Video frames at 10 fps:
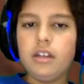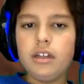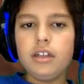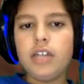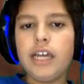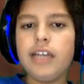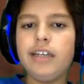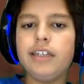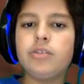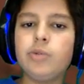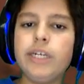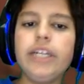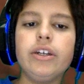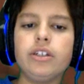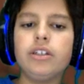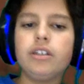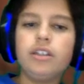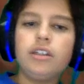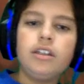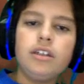And it's really good.
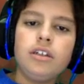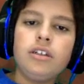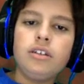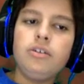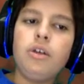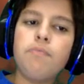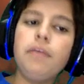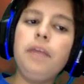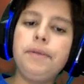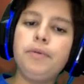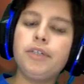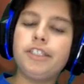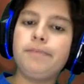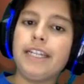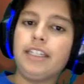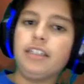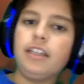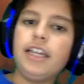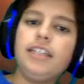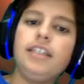Not many people expect it.
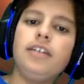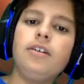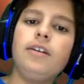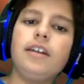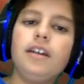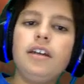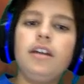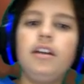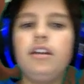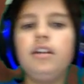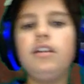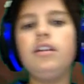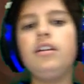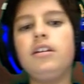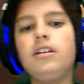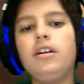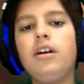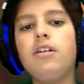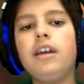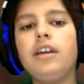Like, they go like,
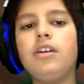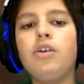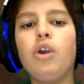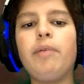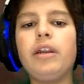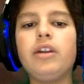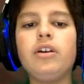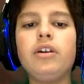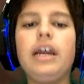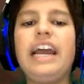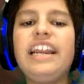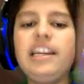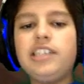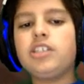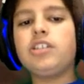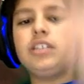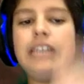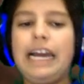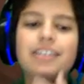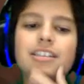okay, Glorybringer, and it just
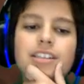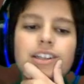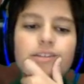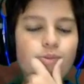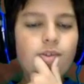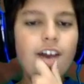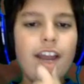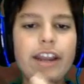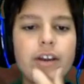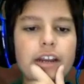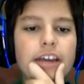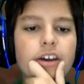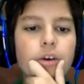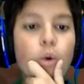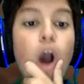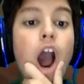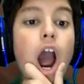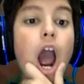attacks. And they go like, what?